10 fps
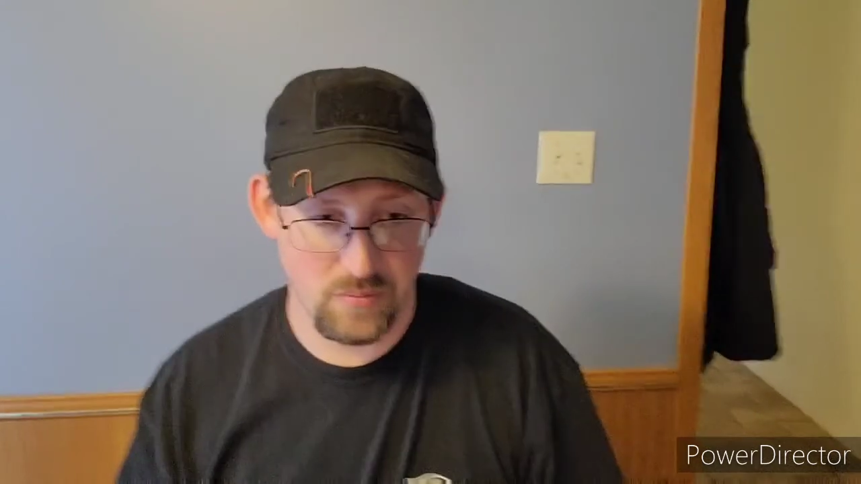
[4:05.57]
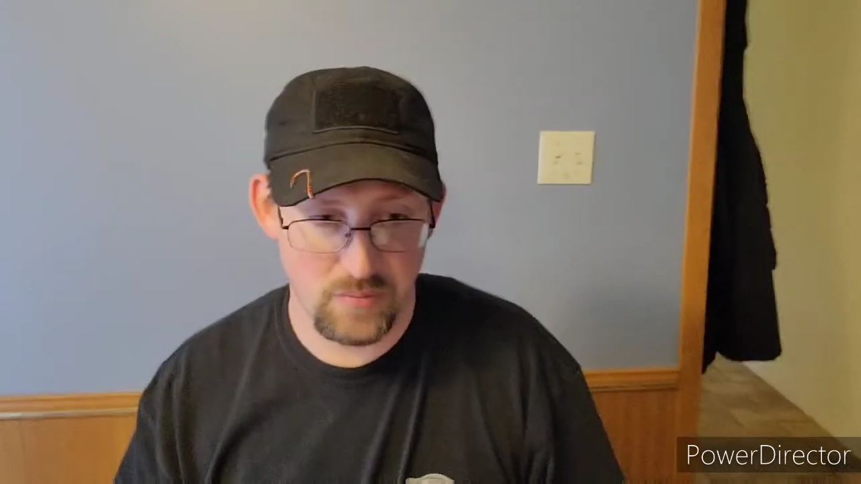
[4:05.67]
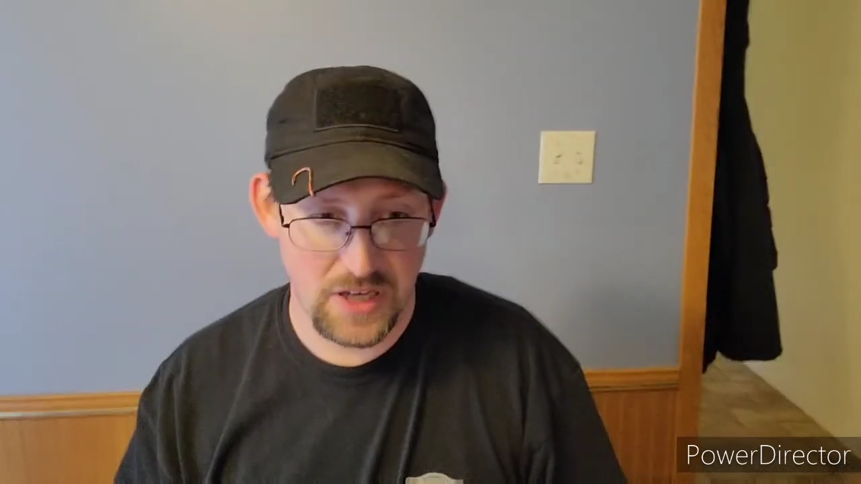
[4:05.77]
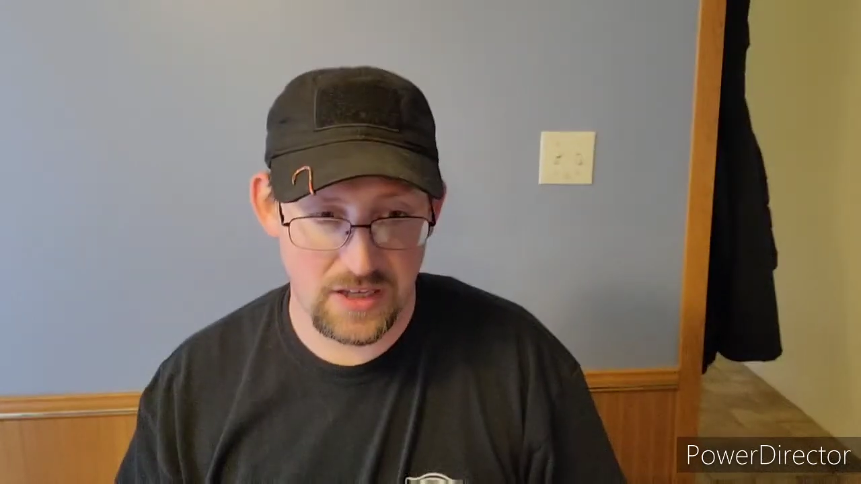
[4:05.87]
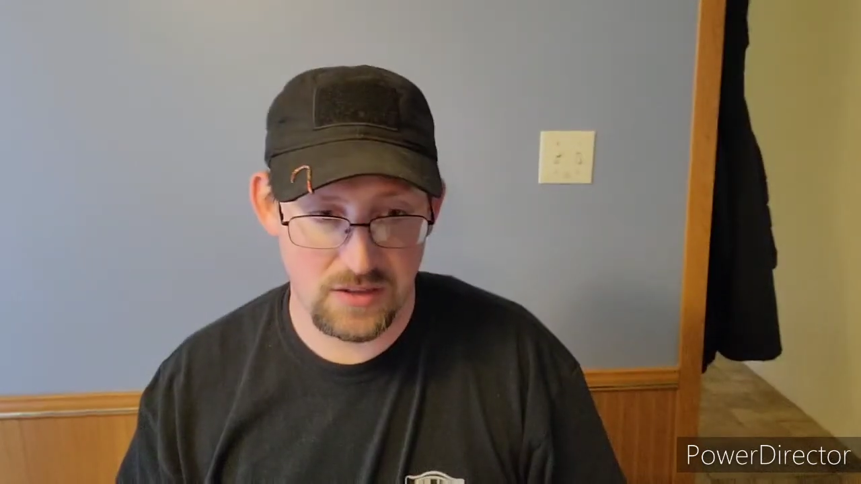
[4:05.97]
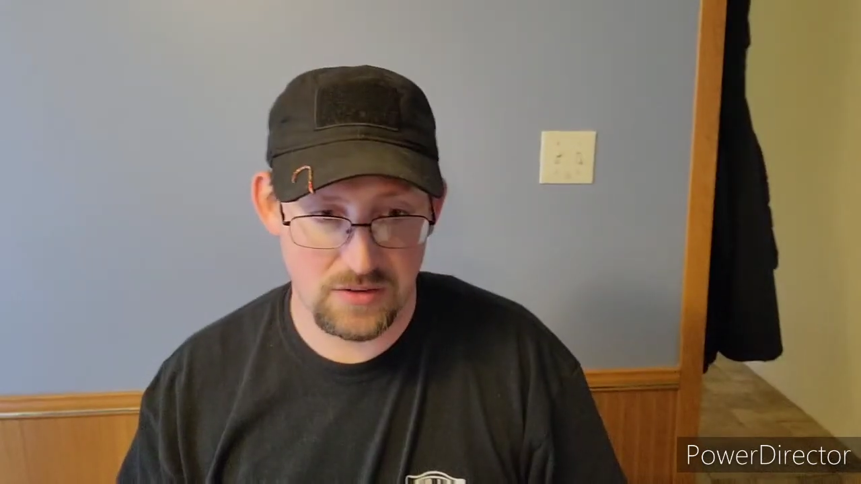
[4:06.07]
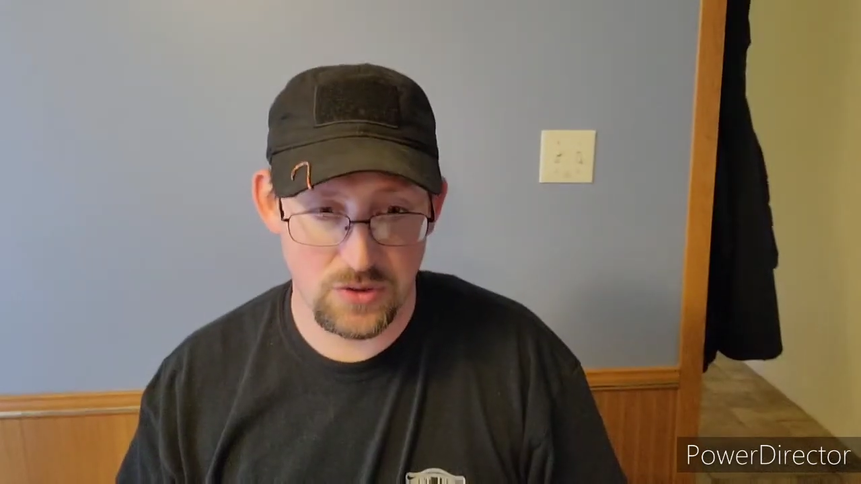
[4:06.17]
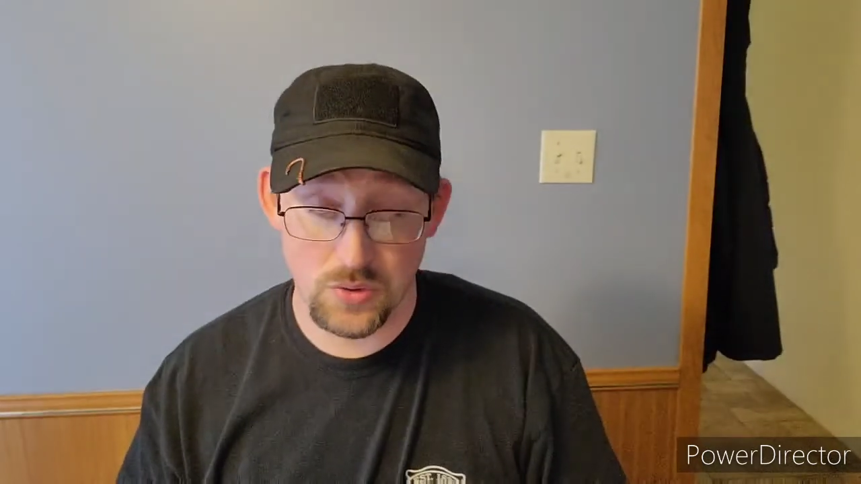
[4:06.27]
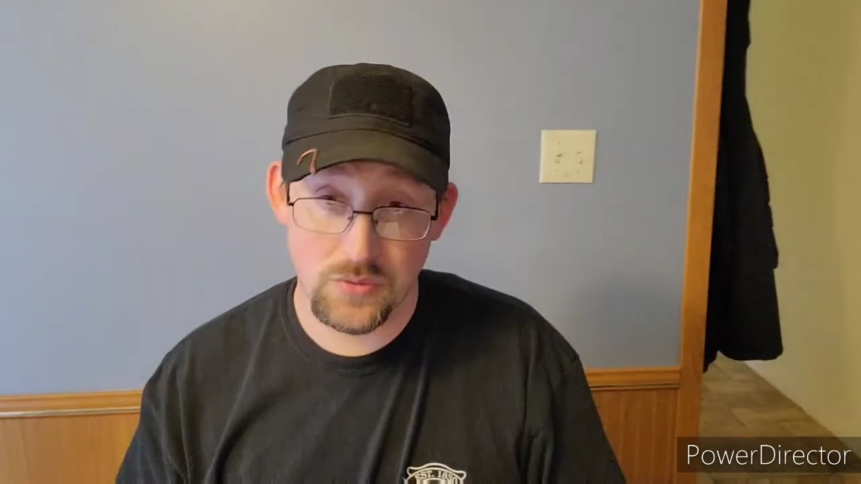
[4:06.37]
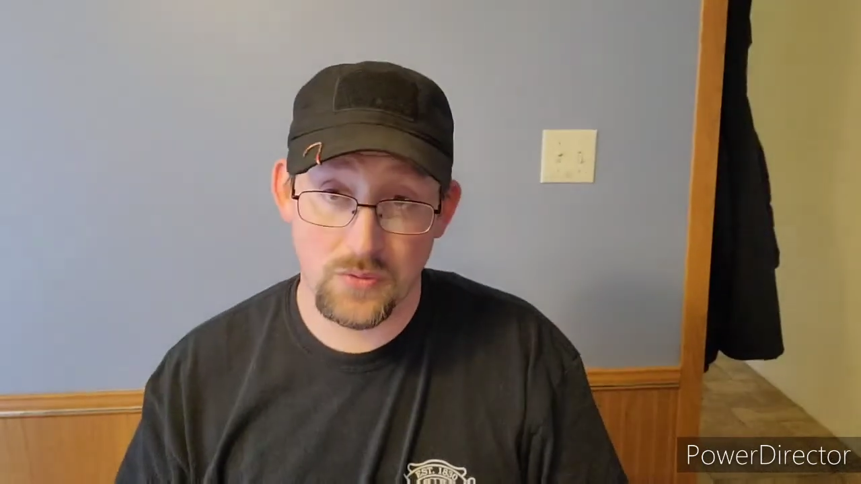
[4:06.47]
make it
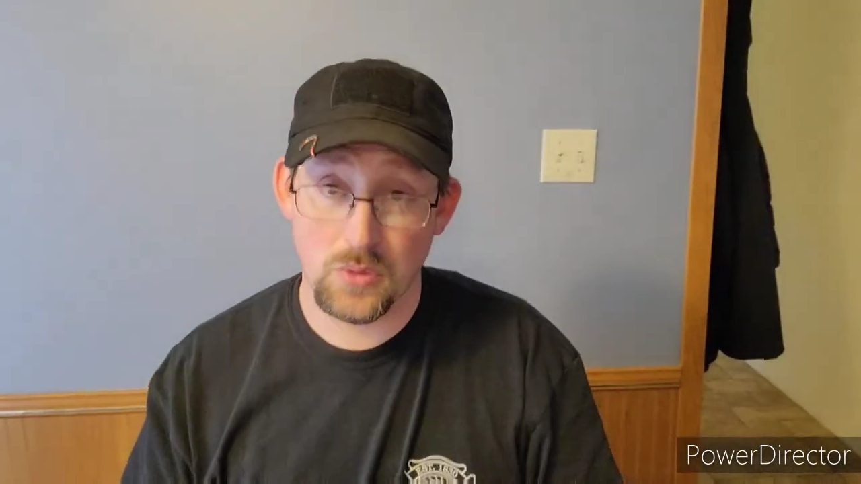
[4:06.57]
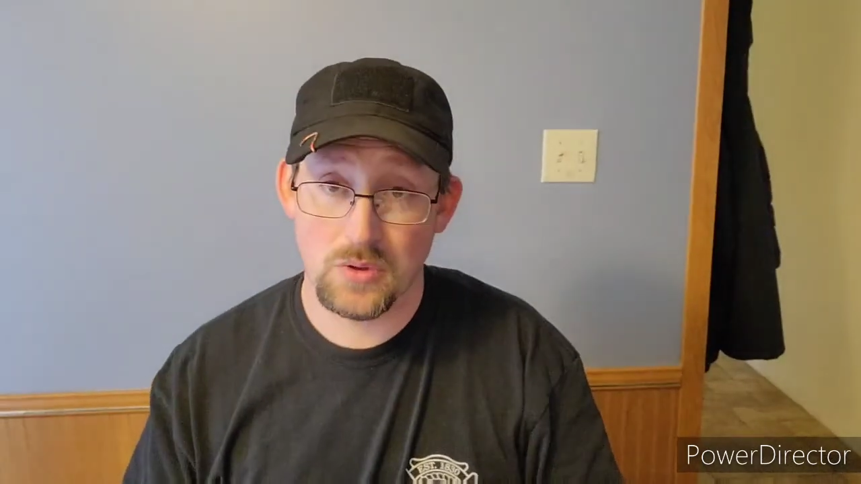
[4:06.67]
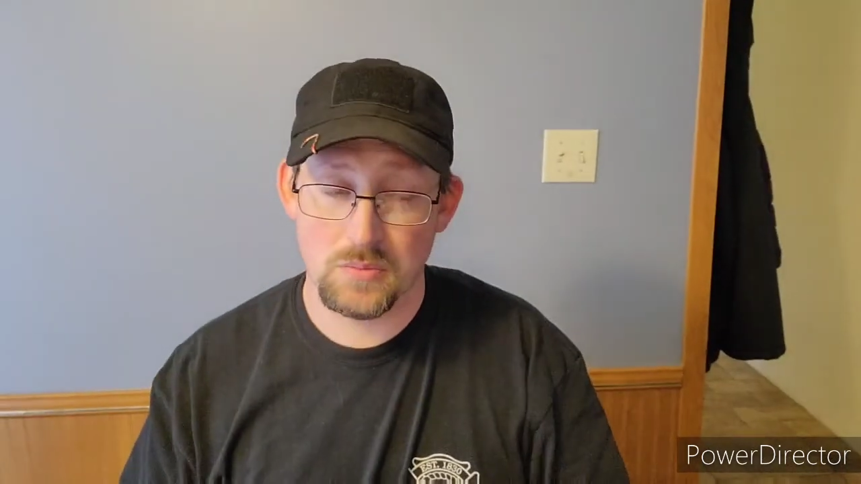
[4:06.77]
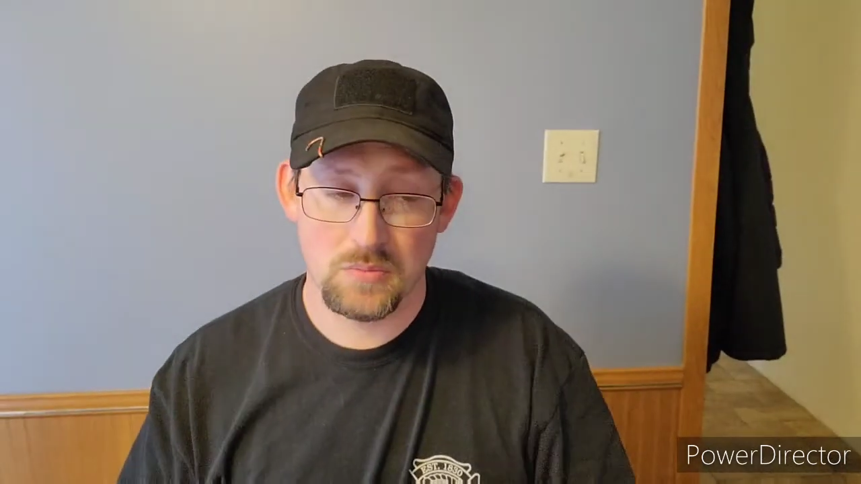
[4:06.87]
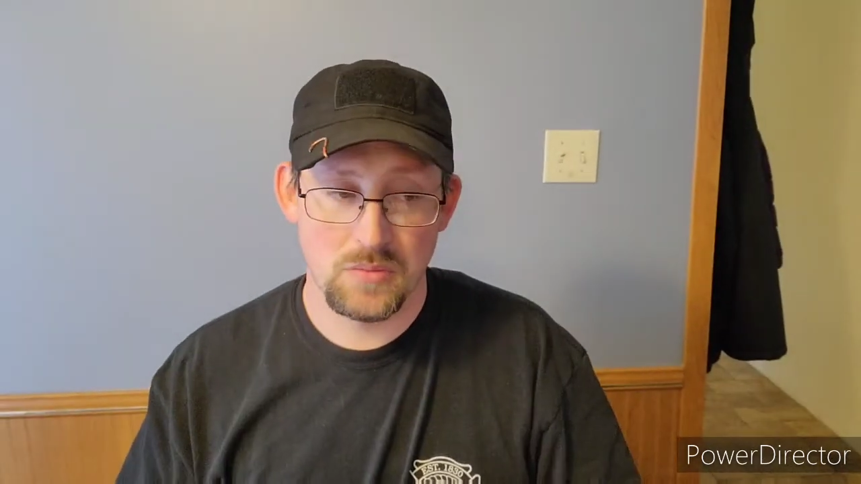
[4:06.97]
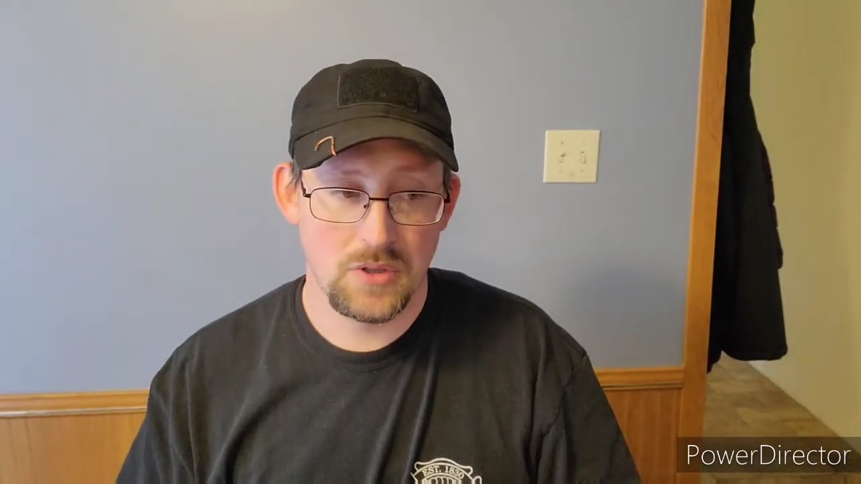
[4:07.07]
uniform